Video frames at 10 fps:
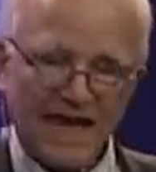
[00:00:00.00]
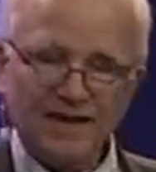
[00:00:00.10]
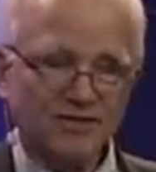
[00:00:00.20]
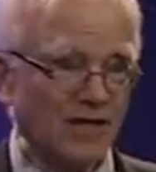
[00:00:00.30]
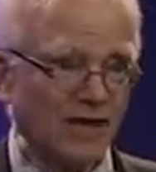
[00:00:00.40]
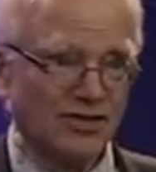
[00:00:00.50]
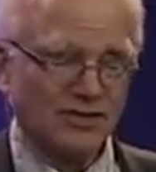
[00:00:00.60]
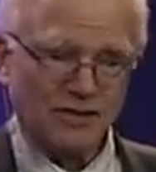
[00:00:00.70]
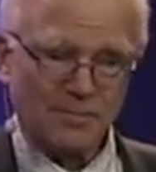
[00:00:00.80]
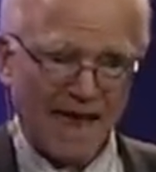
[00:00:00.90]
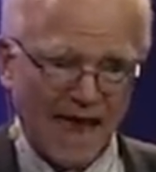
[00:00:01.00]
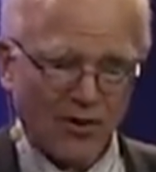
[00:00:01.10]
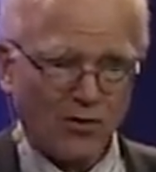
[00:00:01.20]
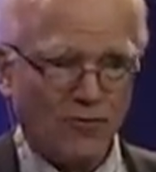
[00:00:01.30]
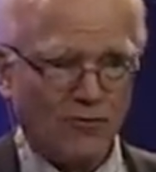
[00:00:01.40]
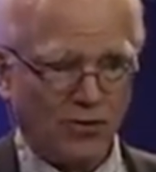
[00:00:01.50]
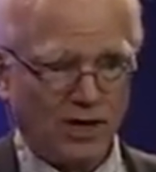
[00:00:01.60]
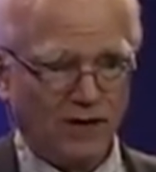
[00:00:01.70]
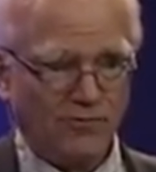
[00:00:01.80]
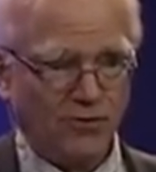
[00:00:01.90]
And it's not just a matter of
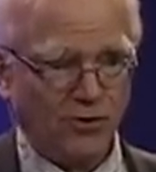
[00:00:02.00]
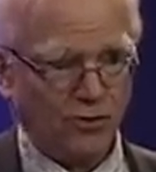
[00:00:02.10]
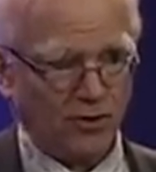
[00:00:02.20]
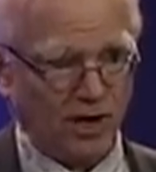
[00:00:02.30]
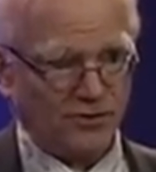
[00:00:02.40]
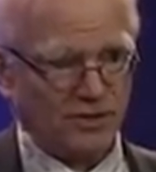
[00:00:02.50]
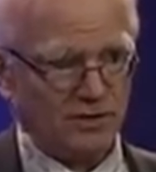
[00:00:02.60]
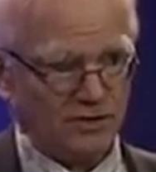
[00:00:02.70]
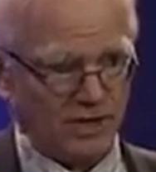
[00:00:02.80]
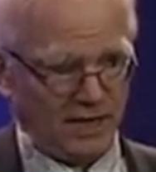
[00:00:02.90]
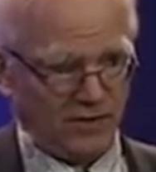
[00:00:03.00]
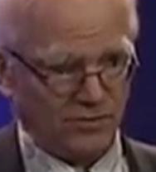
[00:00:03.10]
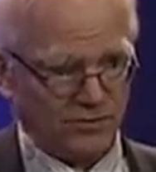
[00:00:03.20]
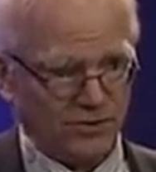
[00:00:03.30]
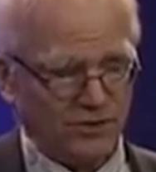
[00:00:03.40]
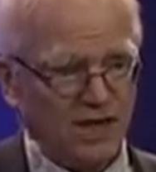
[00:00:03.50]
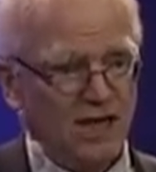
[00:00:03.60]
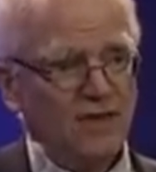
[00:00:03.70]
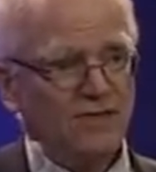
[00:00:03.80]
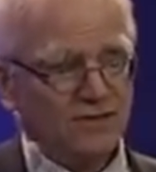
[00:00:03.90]
looking for neurological diagnosis.
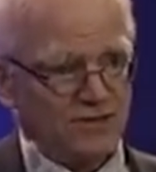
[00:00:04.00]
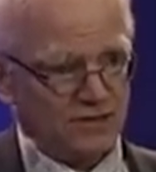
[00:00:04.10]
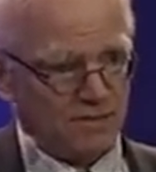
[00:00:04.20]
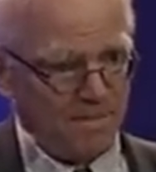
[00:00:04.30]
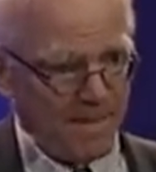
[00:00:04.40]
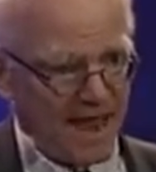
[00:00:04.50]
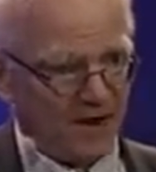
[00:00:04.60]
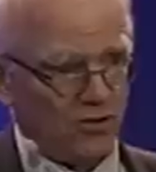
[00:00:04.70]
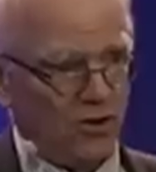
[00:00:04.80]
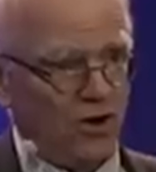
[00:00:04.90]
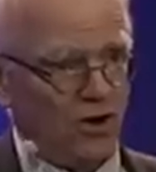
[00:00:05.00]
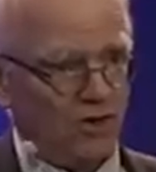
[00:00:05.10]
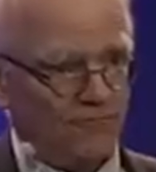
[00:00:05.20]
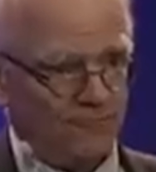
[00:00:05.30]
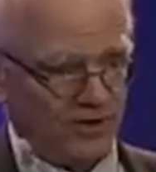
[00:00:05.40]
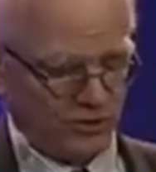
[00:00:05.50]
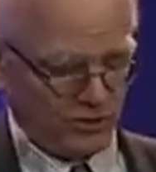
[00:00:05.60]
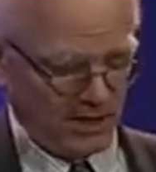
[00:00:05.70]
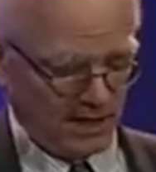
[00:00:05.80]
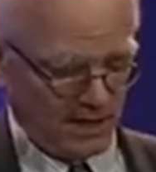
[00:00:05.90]
This is a matter of
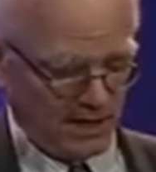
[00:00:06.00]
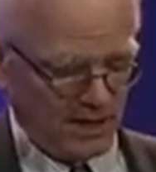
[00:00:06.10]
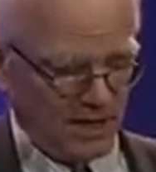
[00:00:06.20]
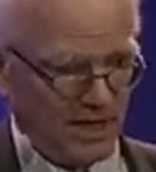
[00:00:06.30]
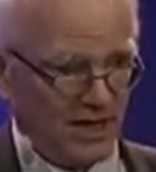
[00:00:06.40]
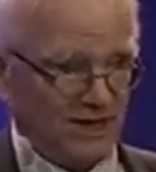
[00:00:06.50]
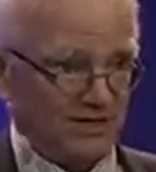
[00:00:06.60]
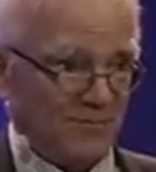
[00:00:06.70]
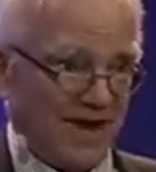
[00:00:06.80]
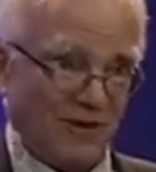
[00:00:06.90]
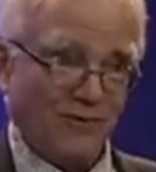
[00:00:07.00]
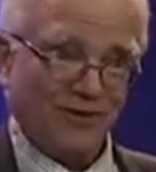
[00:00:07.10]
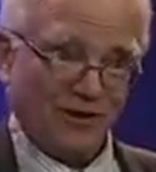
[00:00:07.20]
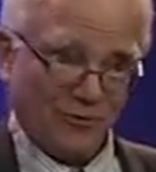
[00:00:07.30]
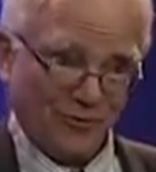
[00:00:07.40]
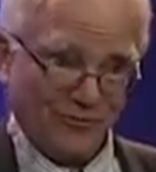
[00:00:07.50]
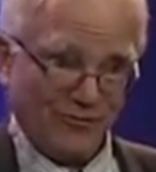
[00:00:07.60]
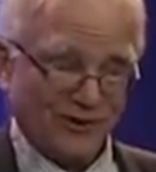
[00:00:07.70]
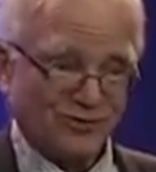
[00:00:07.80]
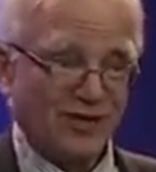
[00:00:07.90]
functioning. It's a matter of our own
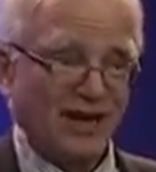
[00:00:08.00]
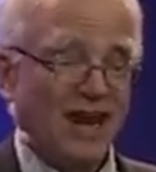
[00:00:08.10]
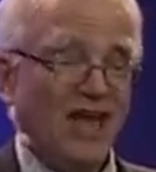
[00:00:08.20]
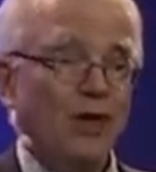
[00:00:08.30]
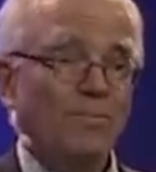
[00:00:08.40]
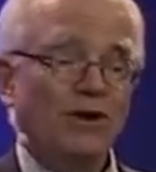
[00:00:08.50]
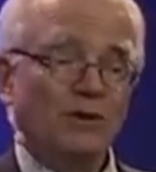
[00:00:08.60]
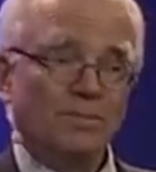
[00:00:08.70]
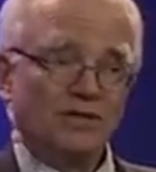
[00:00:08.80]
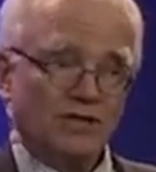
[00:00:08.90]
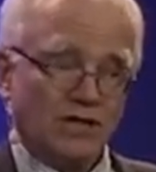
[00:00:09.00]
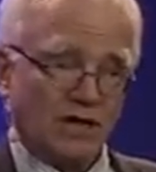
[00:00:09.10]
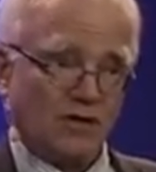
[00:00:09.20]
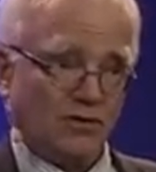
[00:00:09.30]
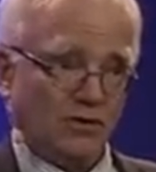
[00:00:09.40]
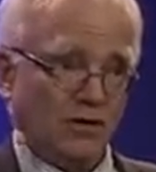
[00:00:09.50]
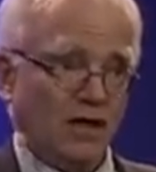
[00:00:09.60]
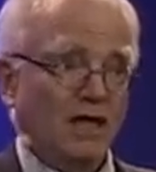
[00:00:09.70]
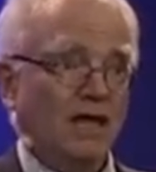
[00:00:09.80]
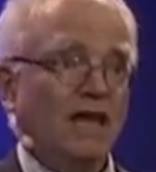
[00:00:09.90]
functioning, but in particular,
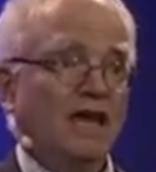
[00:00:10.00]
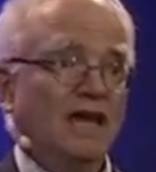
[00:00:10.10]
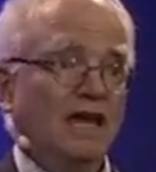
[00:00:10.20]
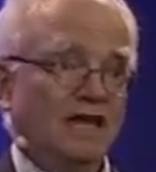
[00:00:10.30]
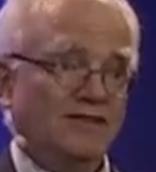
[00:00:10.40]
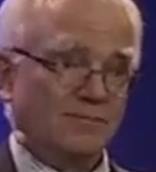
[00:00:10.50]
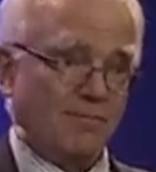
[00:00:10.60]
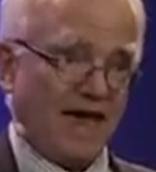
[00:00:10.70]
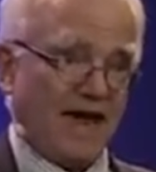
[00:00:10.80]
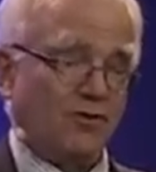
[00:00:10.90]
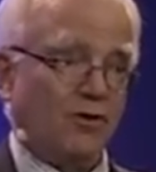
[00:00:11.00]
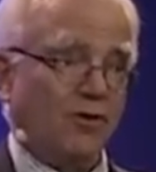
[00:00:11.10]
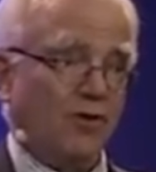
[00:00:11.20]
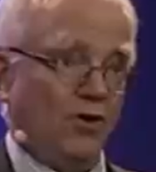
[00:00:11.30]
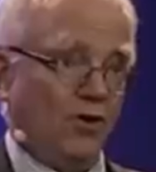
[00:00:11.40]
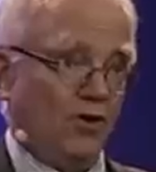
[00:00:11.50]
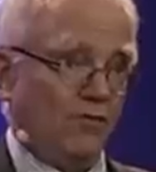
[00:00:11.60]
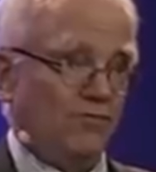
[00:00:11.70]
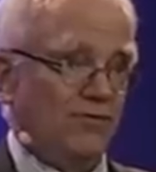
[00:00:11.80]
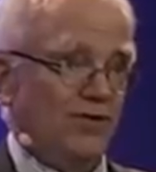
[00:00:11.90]
it's a matter
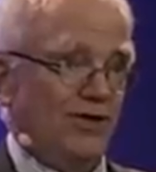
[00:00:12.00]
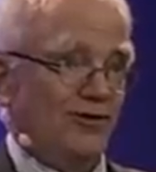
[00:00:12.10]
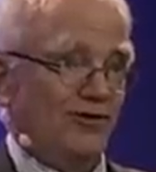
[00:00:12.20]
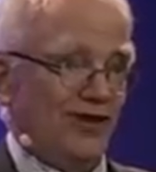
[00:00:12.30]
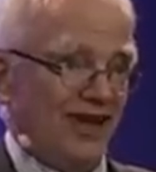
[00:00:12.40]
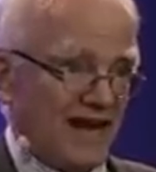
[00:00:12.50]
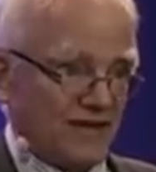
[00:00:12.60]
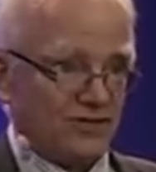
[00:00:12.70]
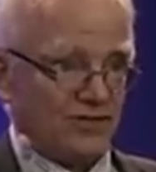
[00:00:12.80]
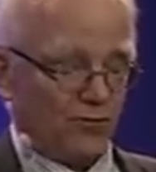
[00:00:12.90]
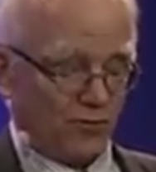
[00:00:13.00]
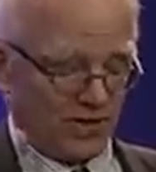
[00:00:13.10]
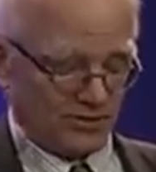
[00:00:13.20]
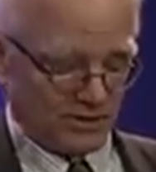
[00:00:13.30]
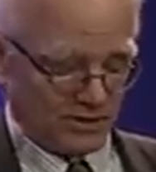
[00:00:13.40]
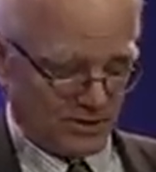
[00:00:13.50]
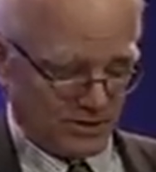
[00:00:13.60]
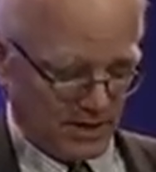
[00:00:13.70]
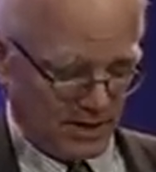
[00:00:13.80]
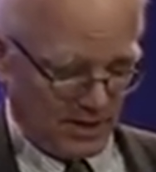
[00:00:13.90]
of the next
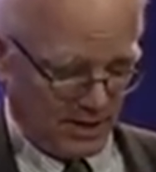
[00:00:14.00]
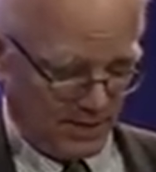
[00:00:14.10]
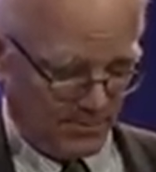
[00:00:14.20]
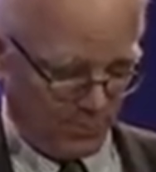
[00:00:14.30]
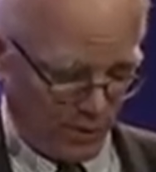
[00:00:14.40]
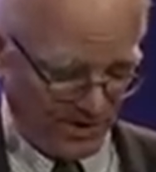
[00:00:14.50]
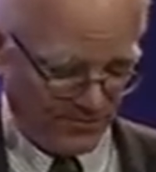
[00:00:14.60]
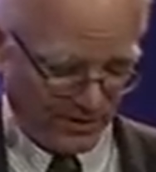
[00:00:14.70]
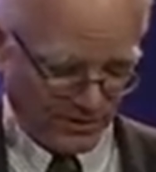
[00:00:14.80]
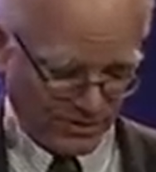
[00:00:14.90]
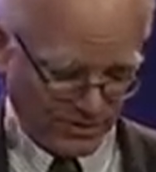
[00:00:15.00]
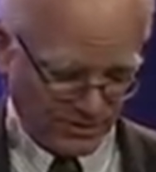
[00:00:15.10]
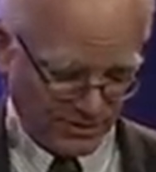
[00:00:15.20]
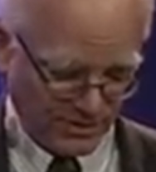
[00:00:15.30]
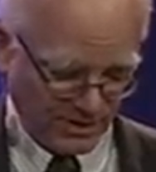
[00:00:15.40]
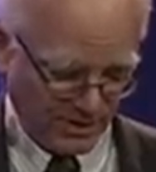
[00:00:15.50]
generation's brain functions.